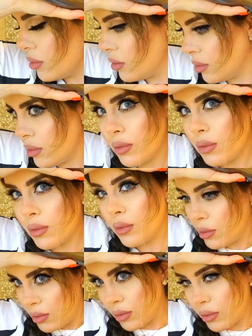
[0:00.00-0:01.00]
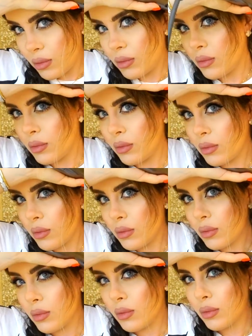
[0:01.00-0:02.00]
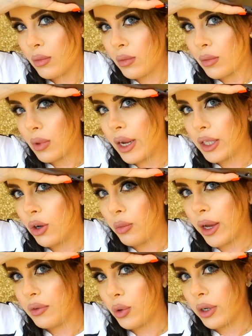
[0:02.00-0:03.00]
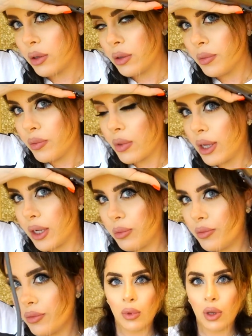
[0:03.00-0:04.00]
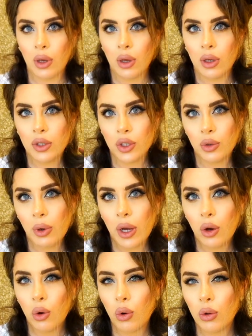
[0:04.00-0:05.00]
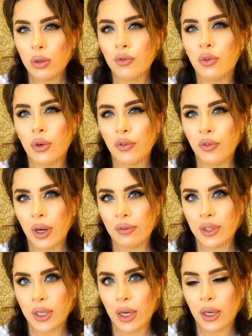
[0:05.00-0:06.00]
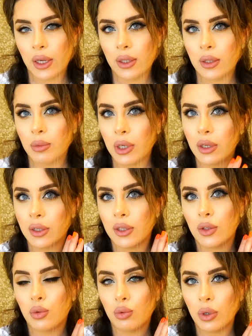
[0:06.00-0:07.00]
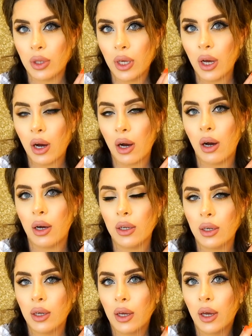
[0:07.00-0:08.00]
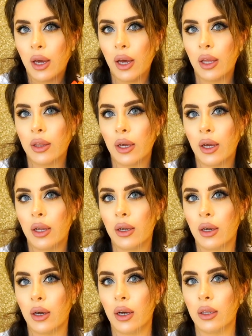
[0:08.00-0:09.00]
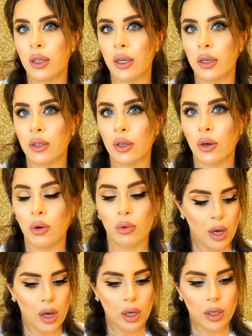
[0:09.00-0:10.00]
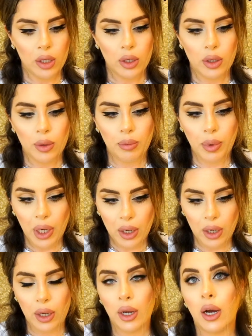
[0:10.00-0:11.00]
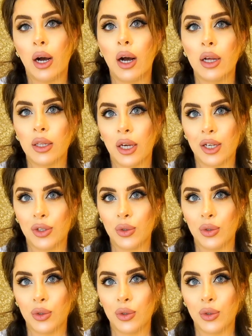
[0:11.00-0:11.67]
because I feel like I have more volume and it lasts longer. So I hold for 5 seconds because it's really hot, and then I let it go. But I like